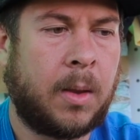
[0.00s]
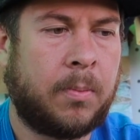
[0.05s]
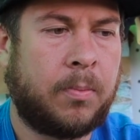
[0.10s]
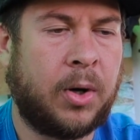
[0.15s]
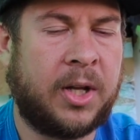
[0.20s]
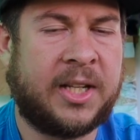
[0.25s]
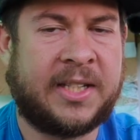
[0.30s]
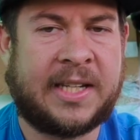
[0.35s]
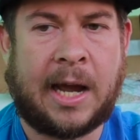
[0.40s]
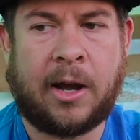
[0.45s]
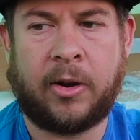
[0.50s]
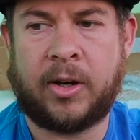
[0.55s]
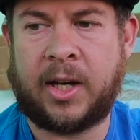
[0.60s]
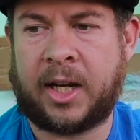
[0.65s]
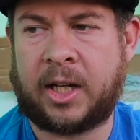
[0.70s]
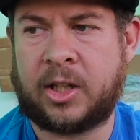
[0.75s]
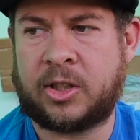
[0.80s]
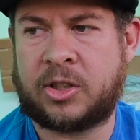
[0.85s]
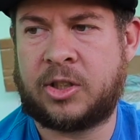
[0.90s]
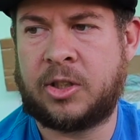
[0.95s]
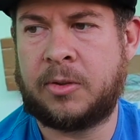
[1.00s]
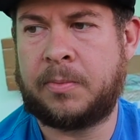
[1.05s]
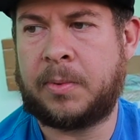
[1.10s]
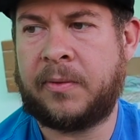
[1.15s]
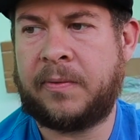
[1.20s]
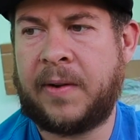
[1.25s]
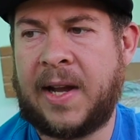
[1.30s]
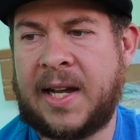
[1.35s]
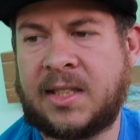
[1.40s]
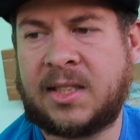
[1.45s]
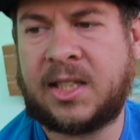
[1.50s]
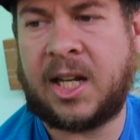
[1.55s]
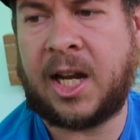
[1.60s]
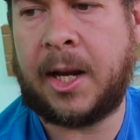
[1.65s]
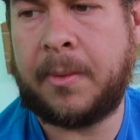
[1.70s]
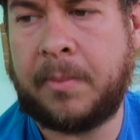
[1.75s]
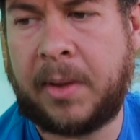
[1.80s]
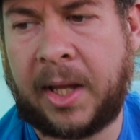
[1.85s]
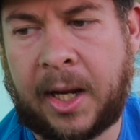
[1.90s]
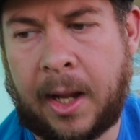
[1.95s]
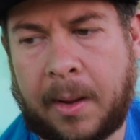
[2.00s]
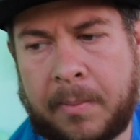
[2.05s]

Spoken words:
put down like a super fast time. Like,